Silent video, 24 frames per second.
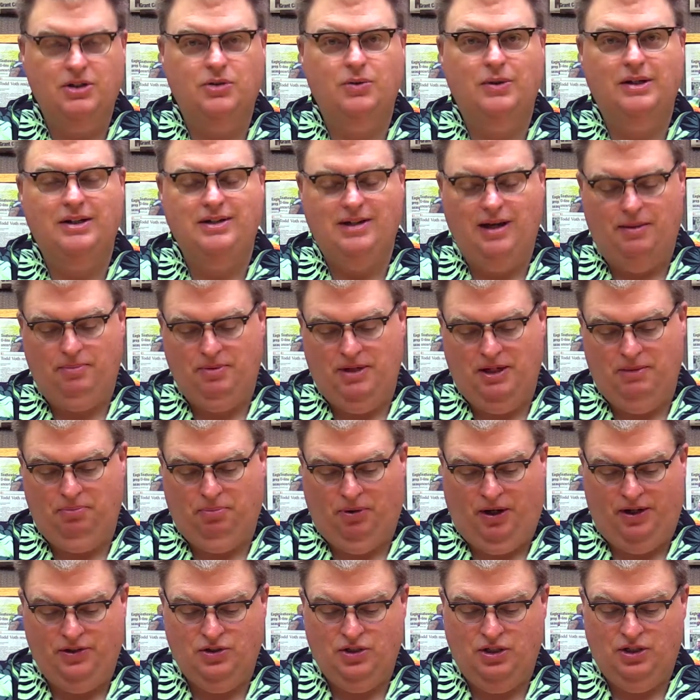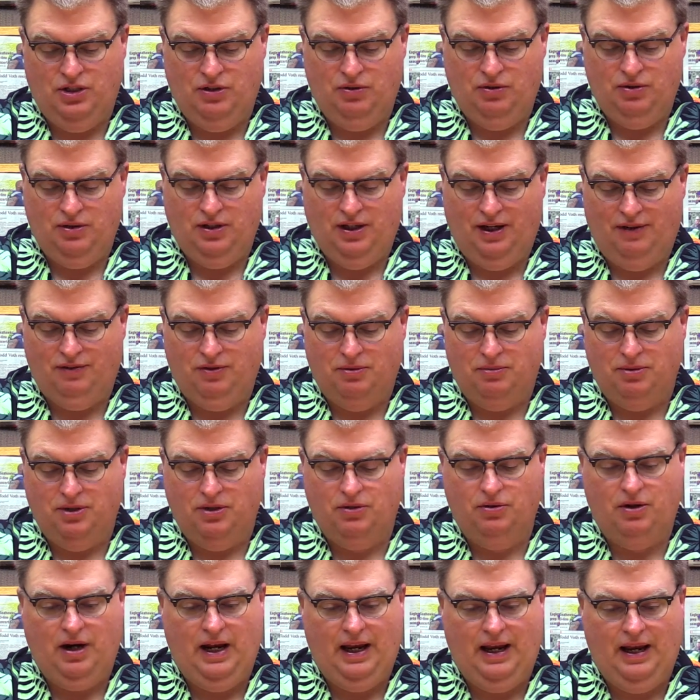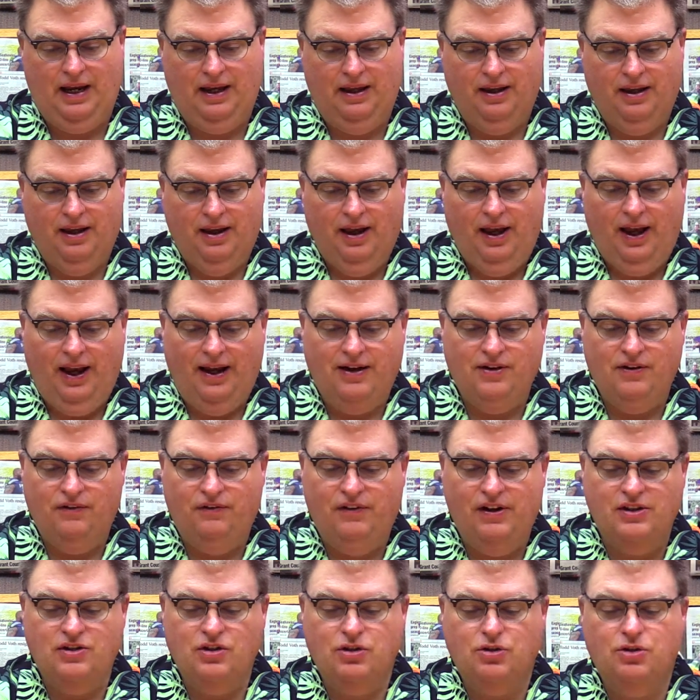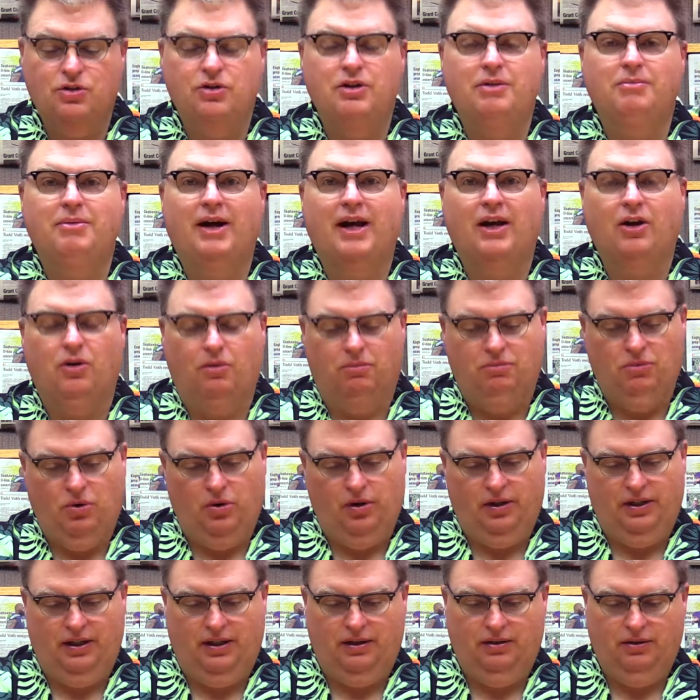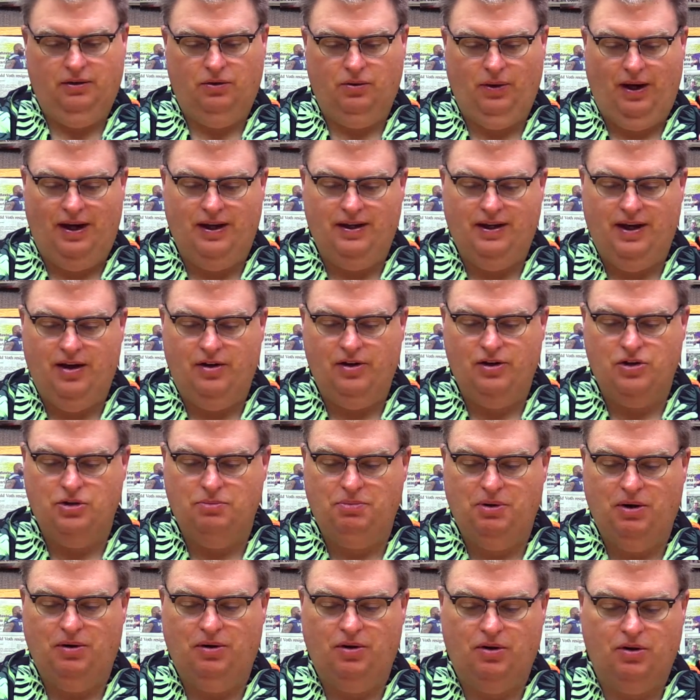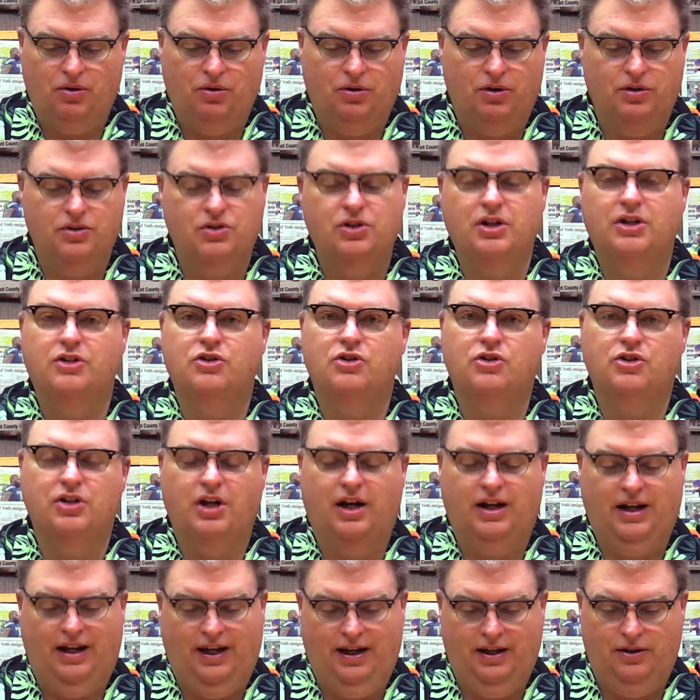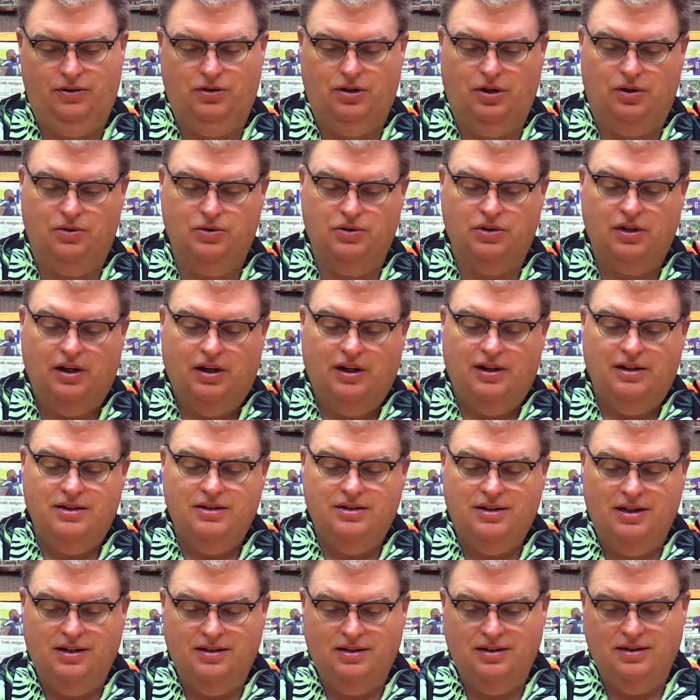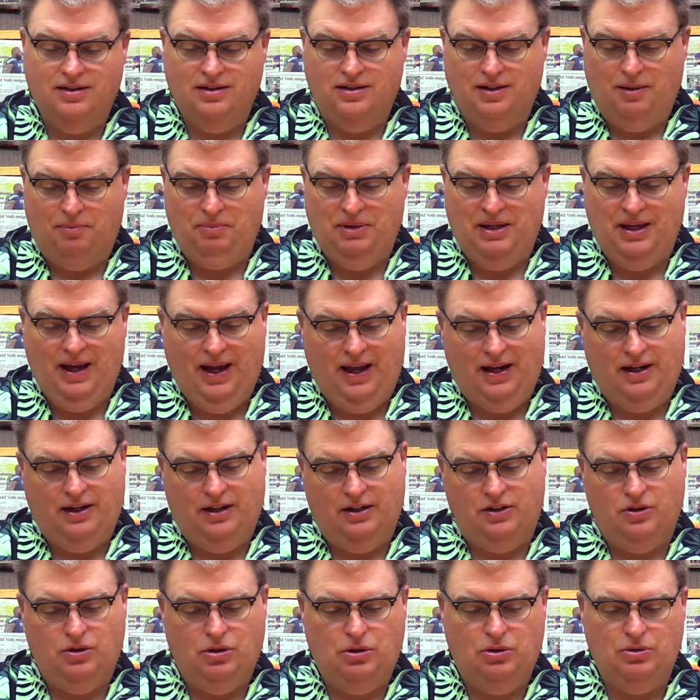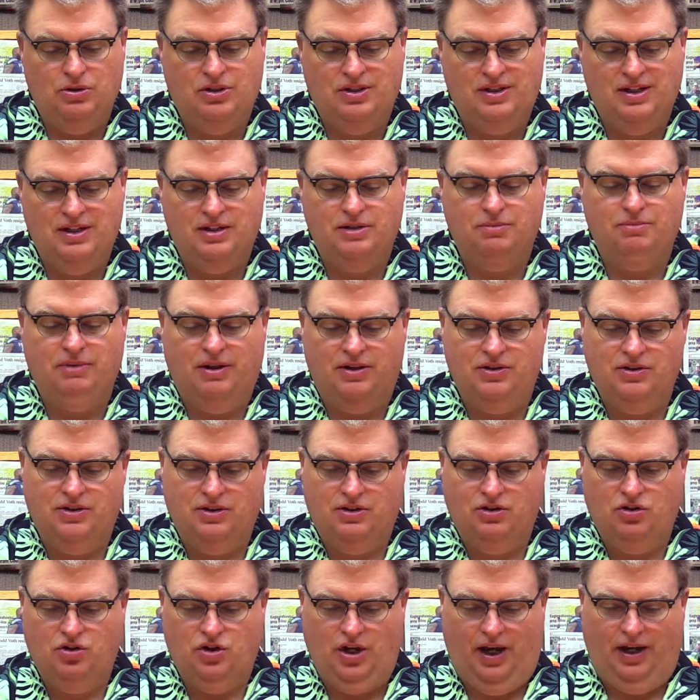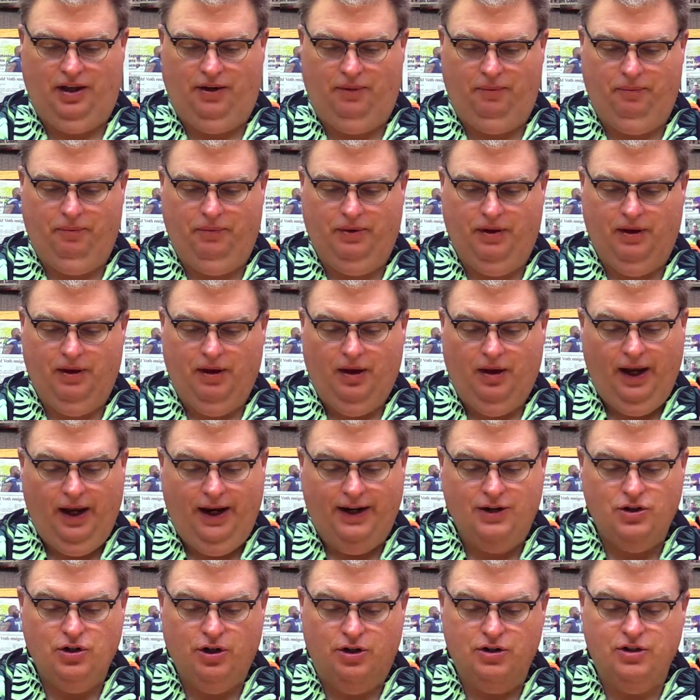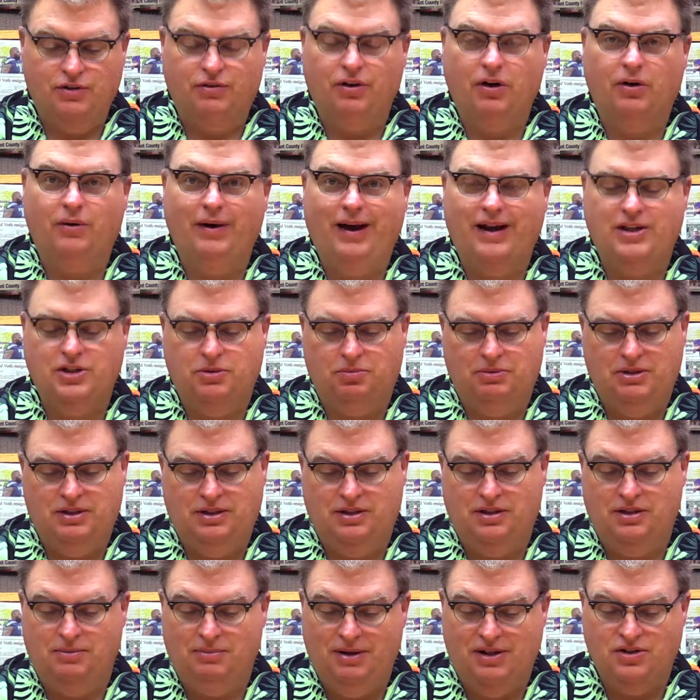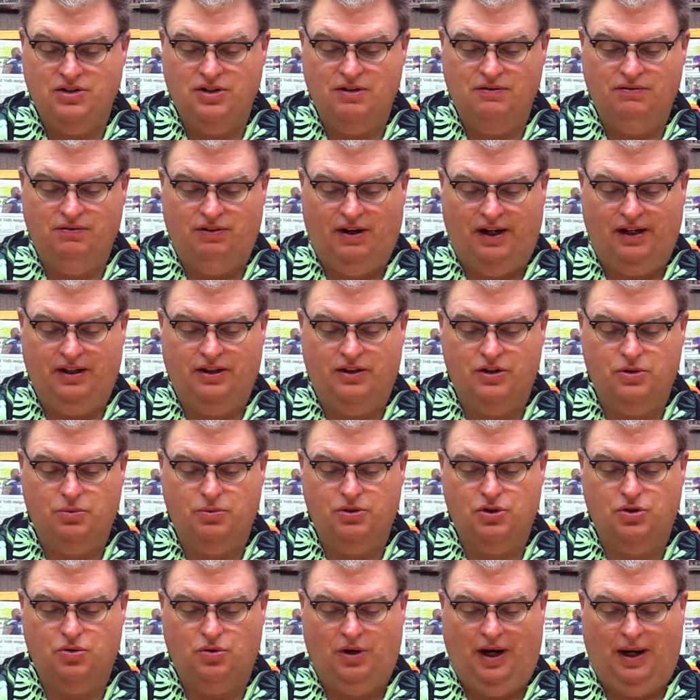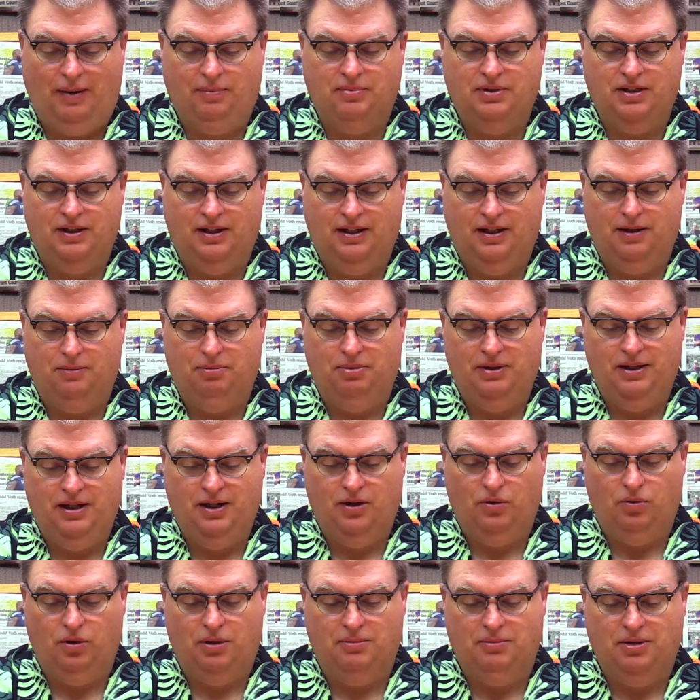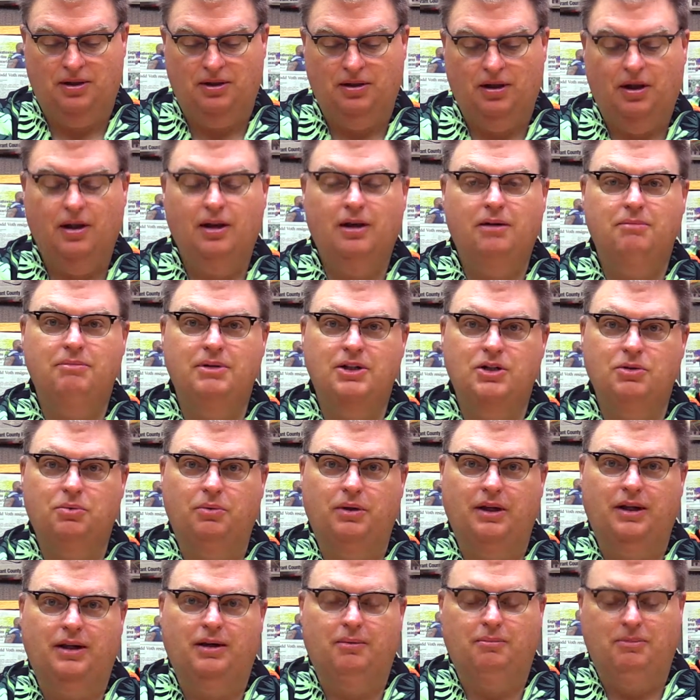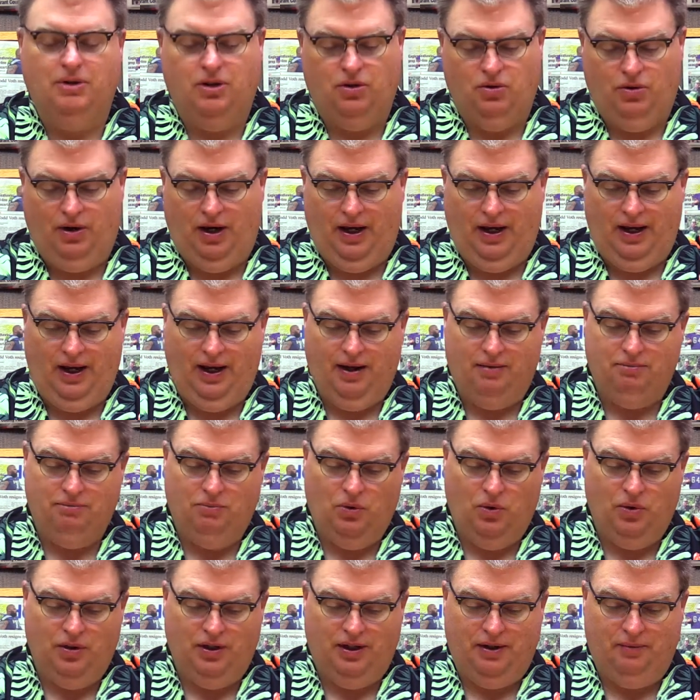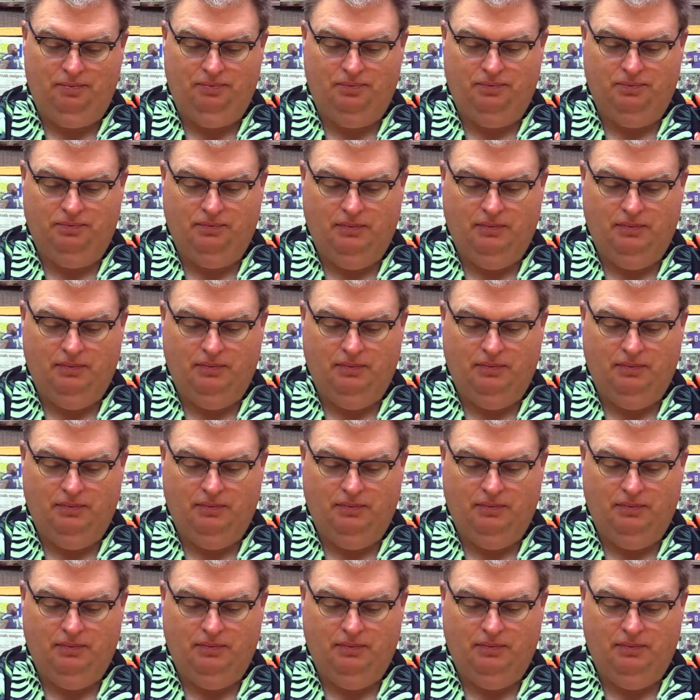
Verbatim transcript: between Deputy Prosecutor Kevin McCrae and defense attorney Michael Morgan, Grant County Superior Court Judge John Antosz sentenced Zapien to six months in jail. A charge of harassment and domestic violence was dropped in a plea agreement between McCrae and Morgan.